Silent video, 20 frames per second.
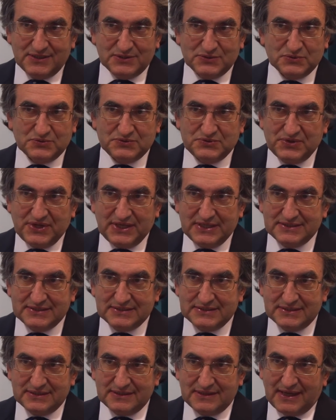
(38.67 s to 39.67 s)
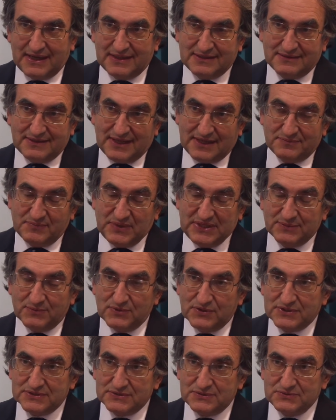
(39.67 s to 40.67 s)
to treat and beta
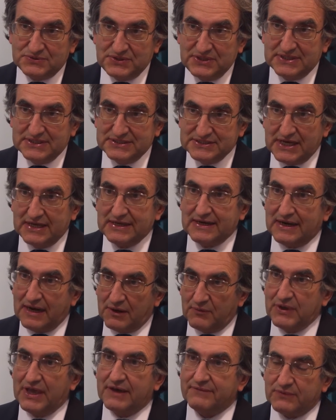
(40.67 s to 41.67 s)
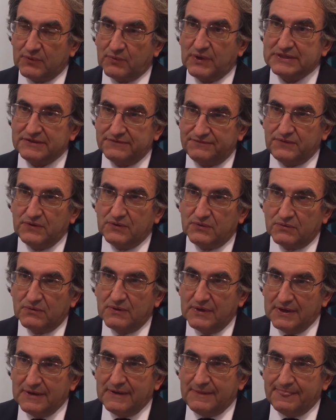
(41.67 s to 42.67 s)
blockers to treat angina, now we have quite a few
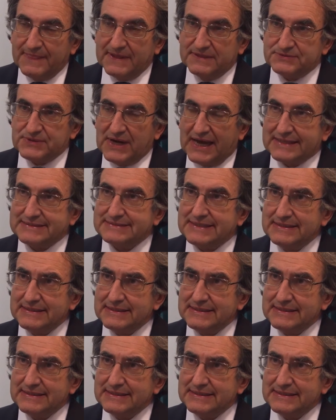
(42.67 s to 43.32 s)
drugs.